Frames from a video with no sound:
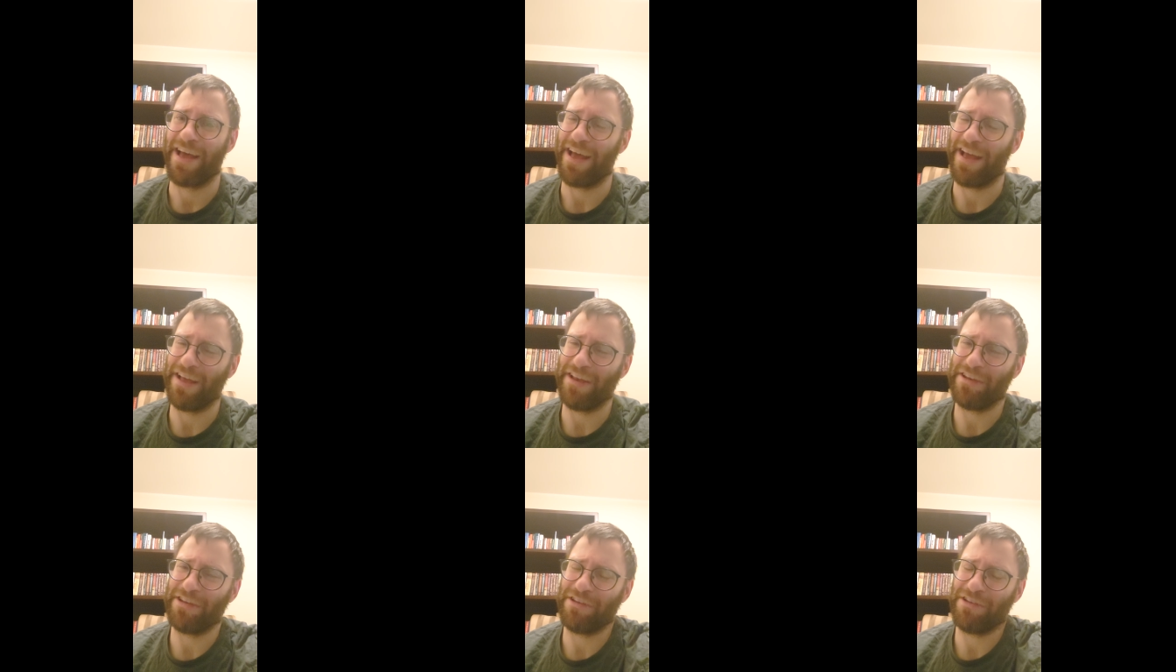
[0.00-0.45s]

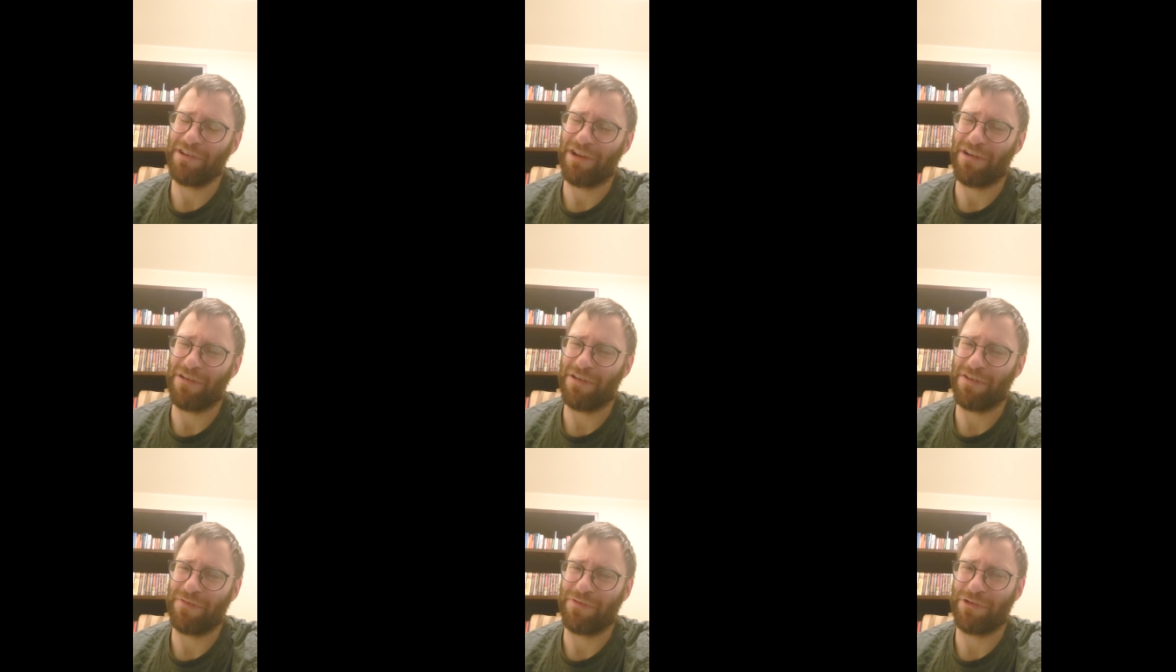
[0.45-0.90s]
And you
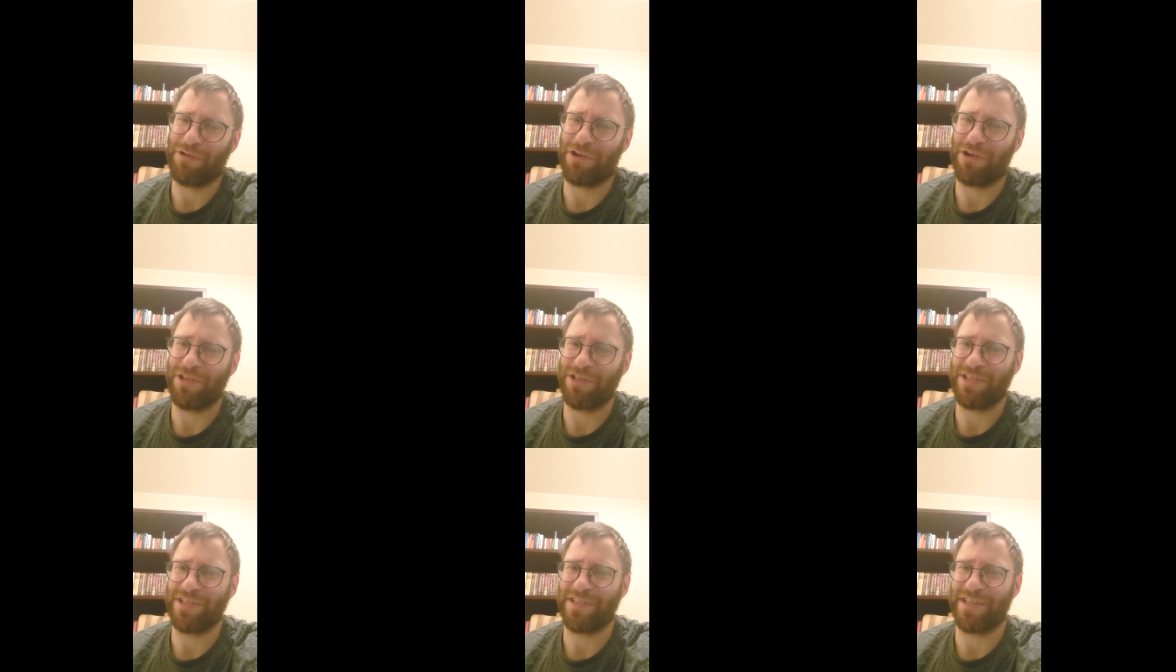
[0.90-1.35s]
know, if you
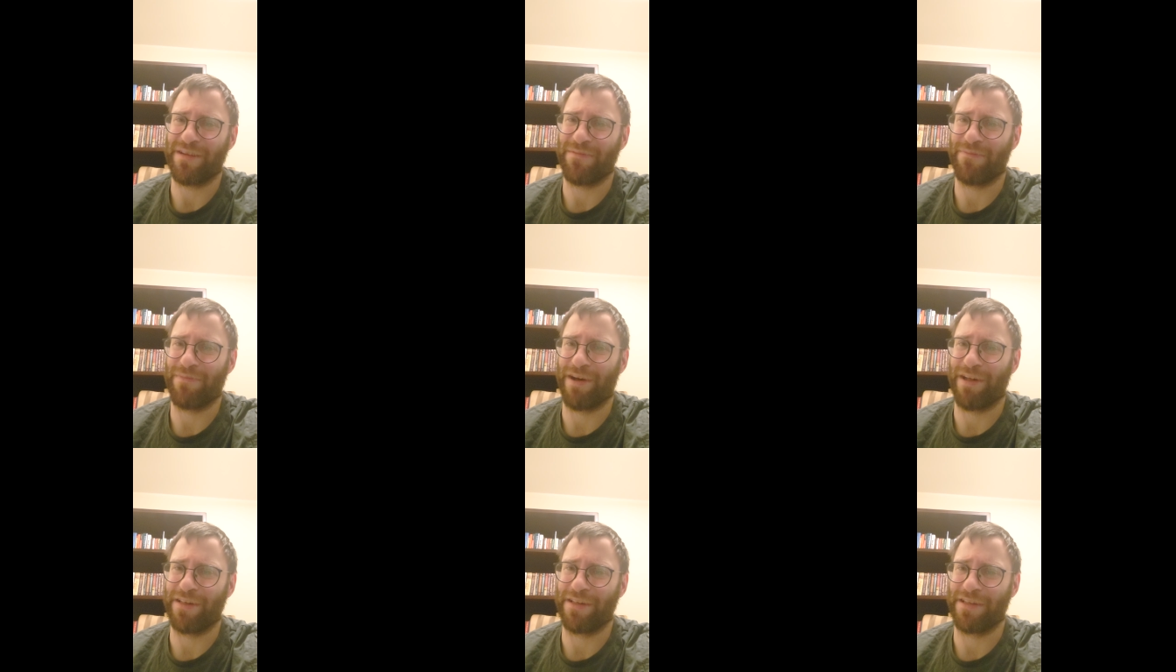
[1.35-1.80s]
host
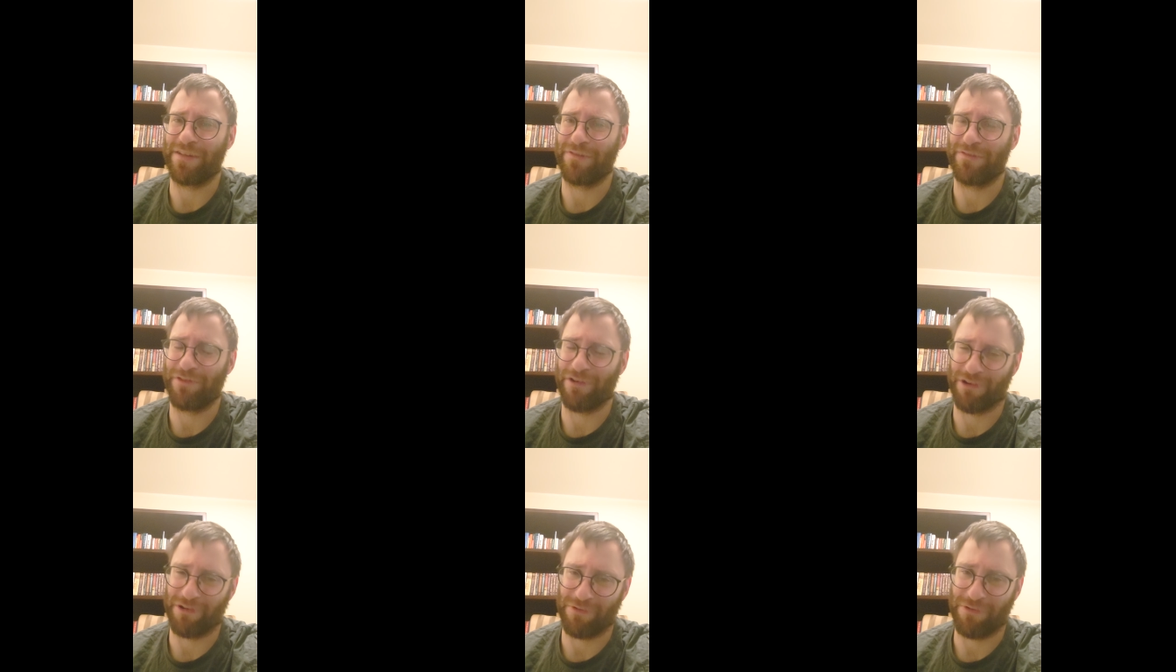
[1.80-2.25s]
somebody
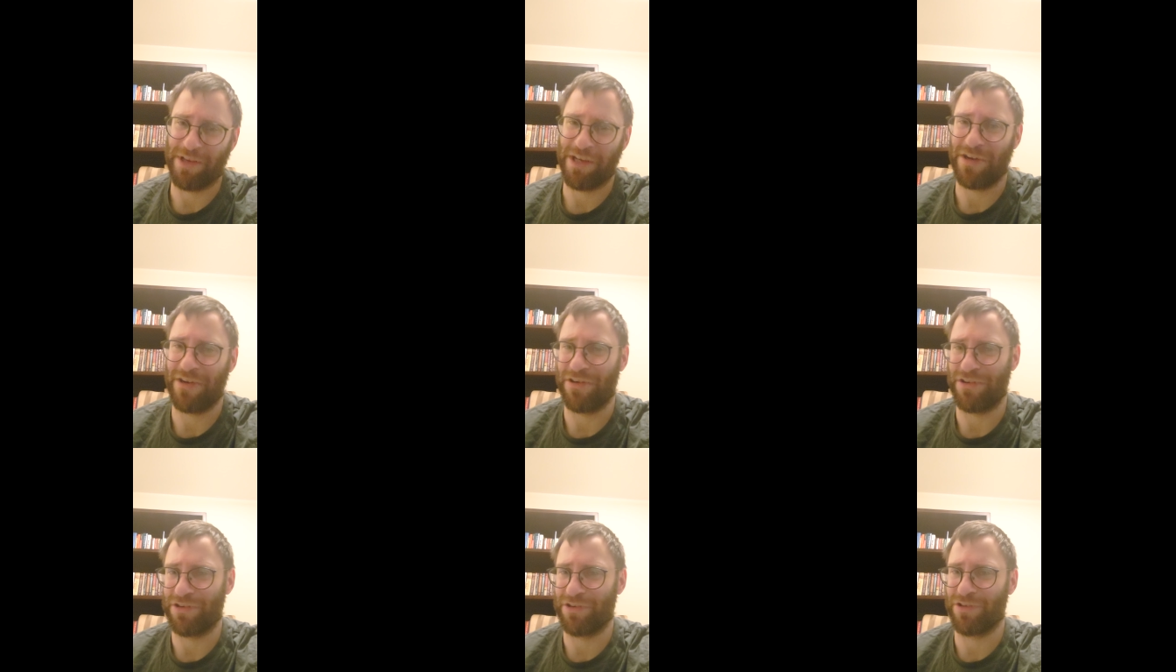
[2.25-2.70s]
for a
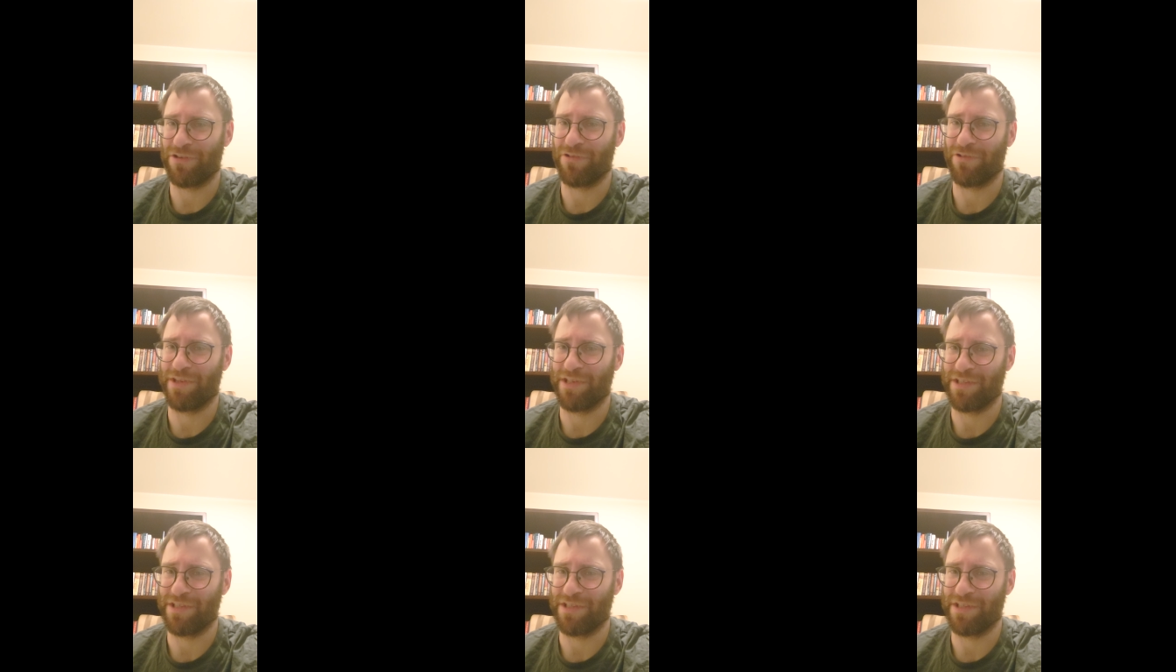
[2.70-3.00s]
week or two,